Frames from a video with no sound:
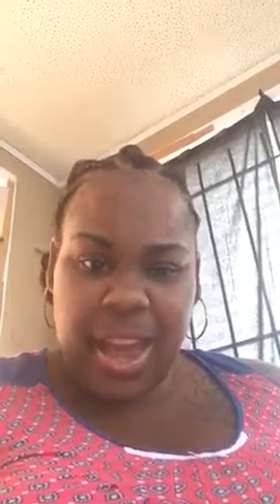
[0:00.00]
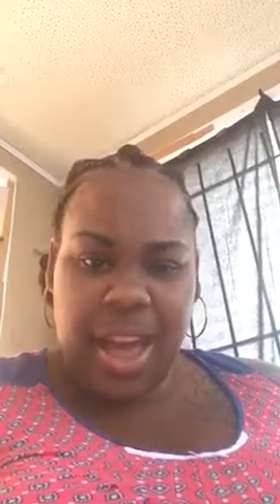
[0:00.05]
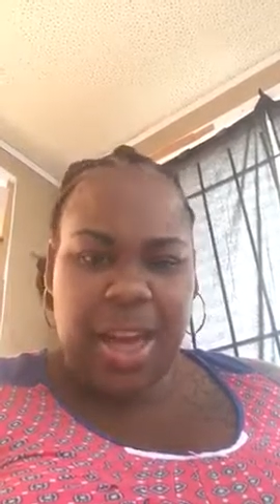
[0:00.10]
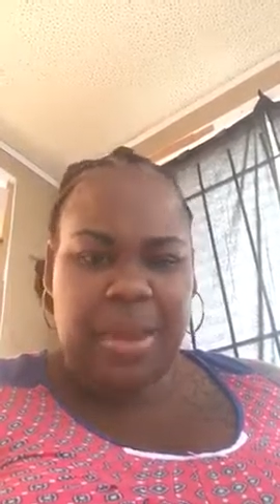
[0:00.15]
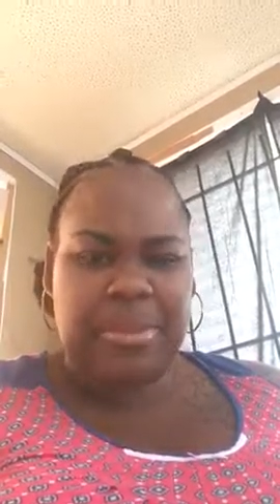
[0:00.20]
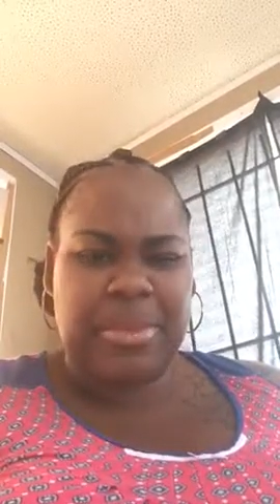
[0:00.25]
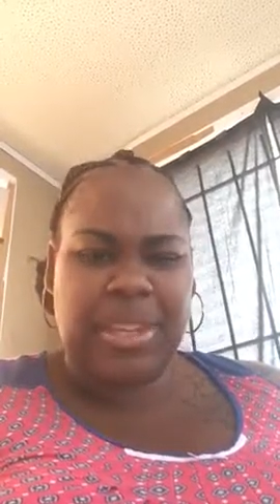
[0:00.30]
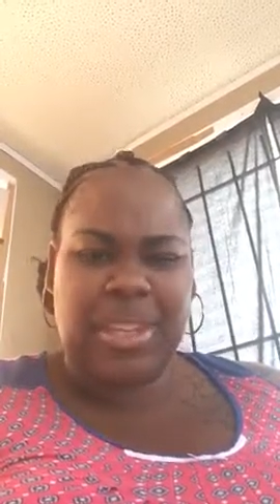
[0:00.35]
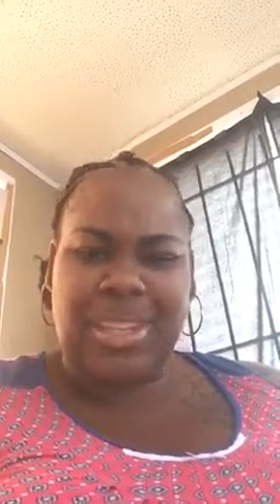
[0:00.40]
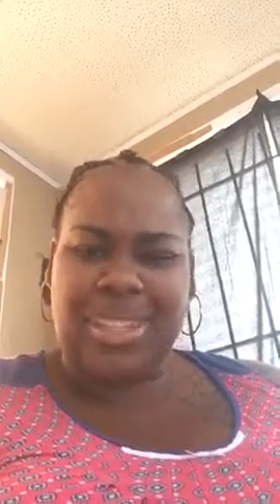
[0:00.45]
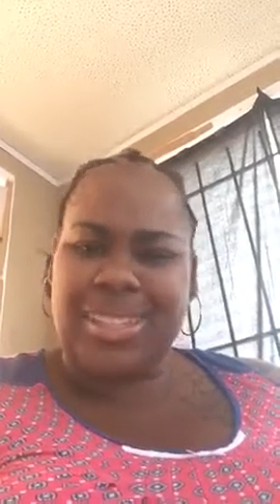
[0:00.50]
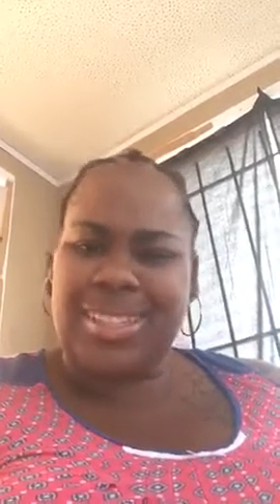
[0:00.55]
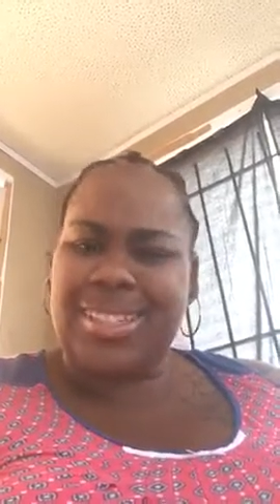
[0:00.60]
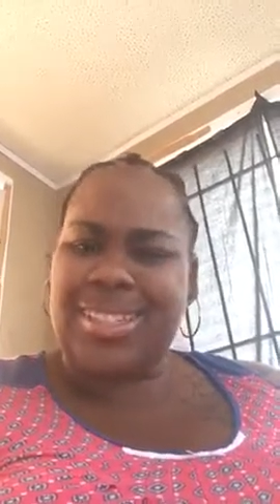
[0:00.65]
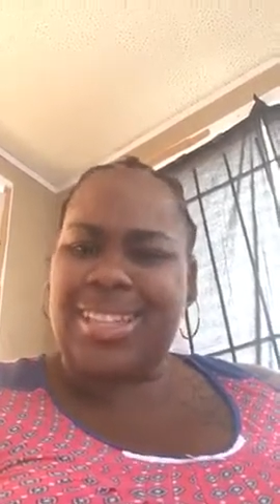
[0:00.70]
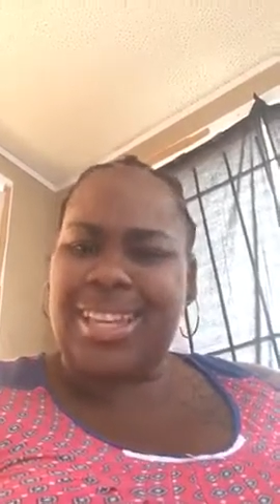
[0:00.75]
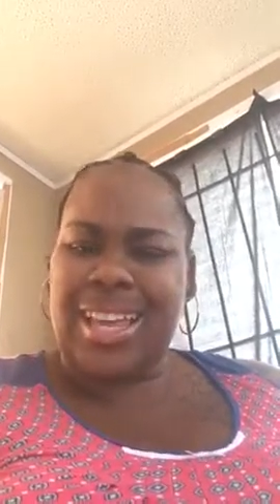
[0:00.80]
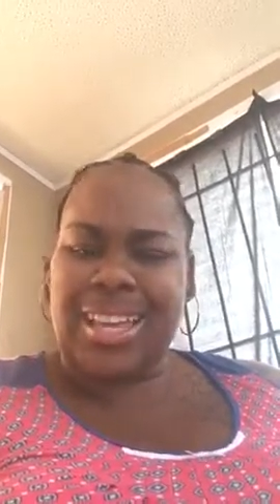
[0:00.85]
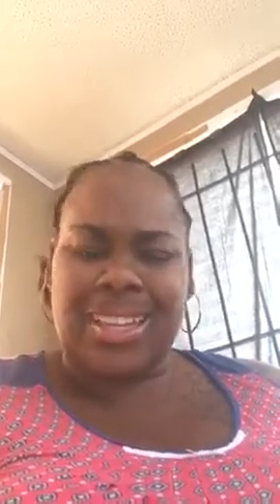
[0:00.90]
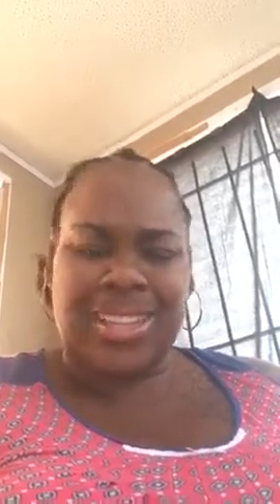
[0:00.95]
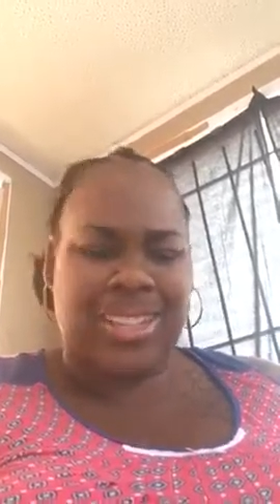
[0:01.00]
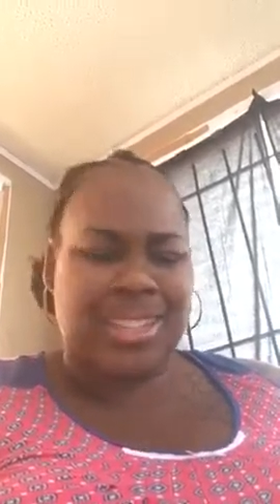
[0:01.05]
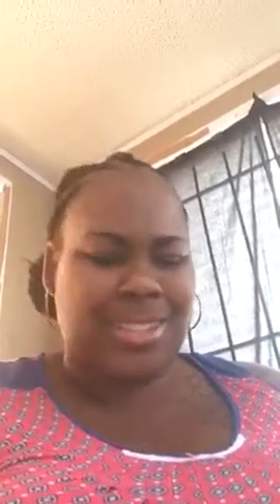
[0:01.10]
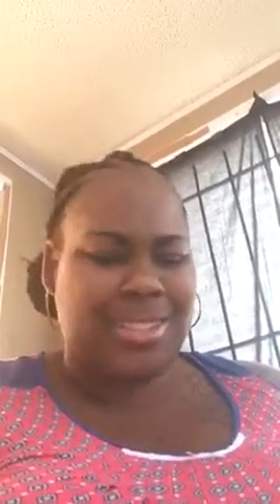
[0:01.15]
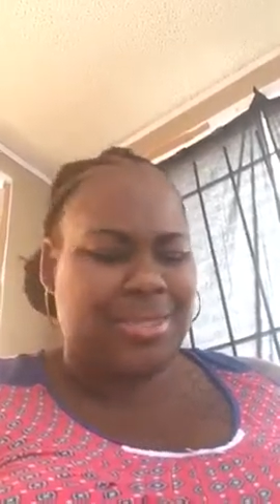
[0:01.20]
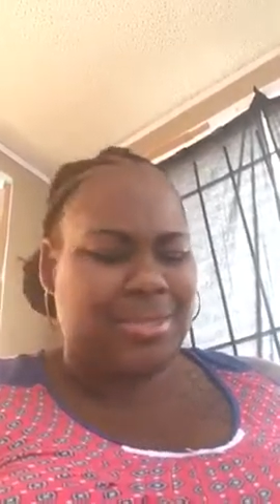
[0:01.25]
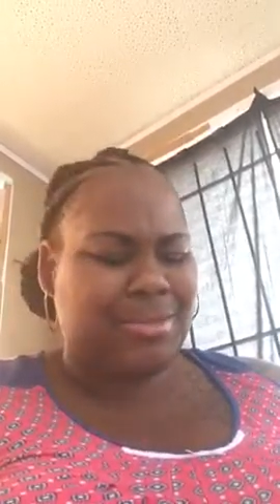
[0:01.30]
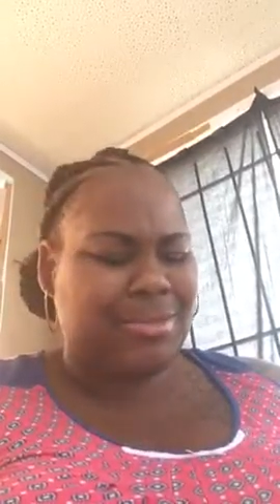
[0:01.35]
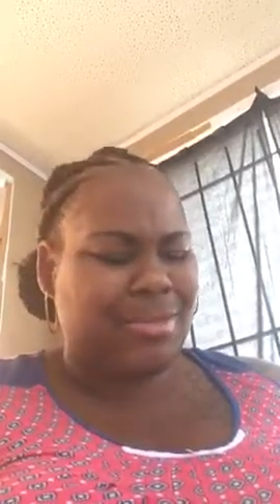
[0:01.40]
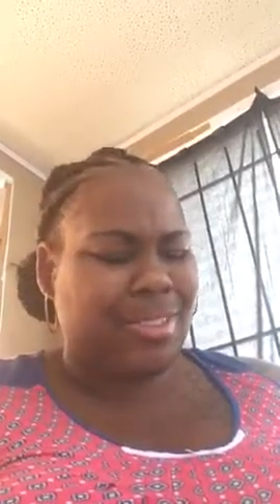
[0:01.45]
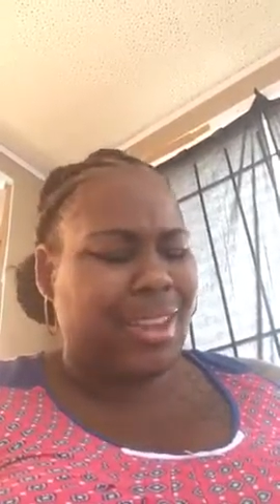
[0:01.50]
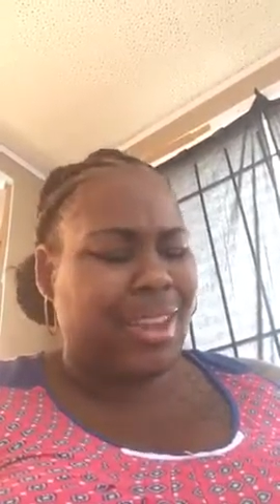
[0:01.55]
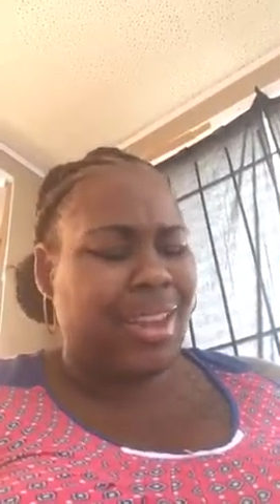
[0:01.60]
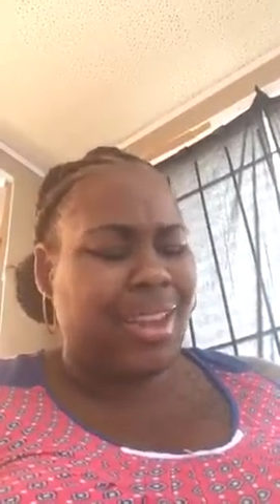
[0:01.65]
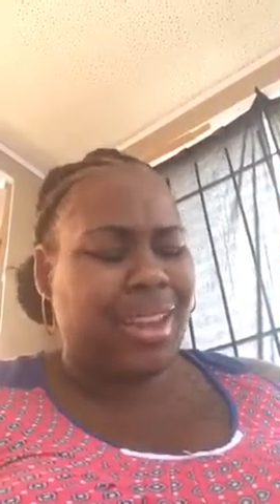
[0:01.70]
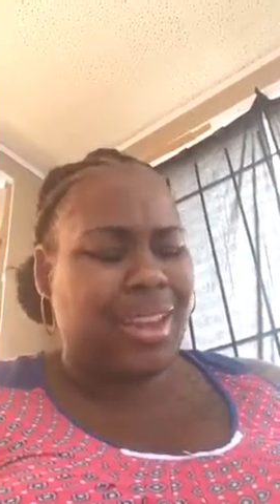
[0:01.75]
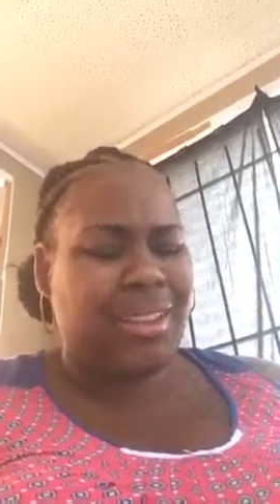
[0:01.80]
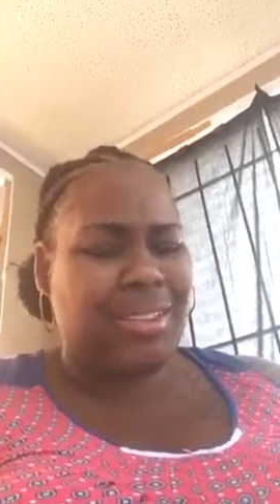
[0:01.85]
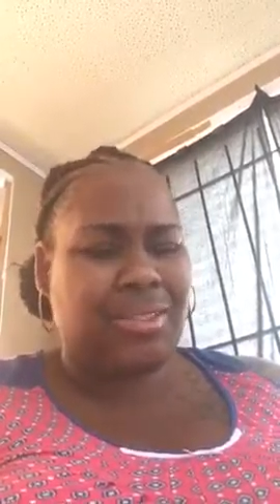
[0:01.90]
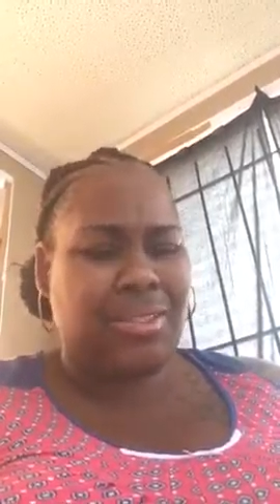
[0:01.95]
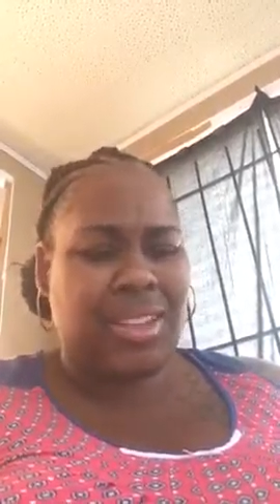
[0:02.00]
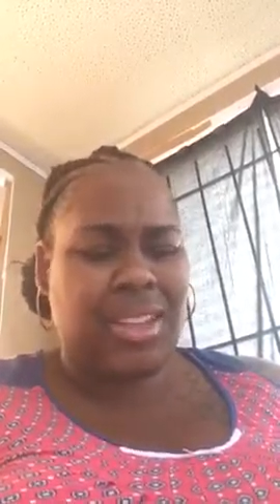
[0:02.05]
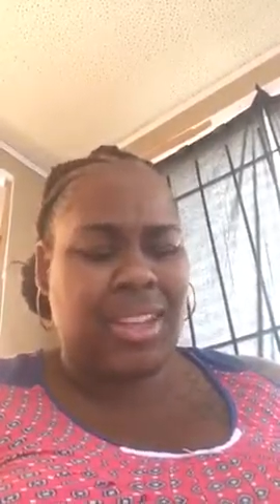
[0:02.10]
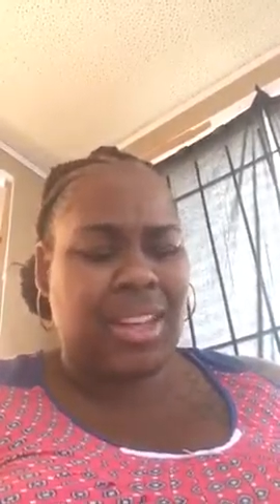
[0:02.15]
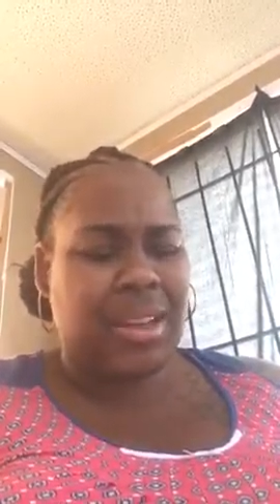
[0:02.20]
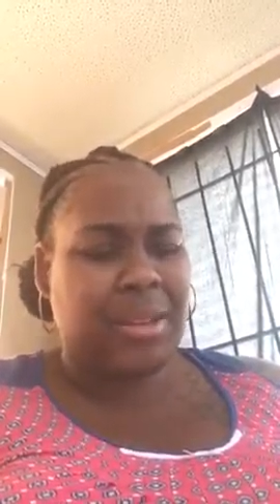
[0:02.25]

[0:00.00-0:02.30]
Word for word: I've been eating salads heavy.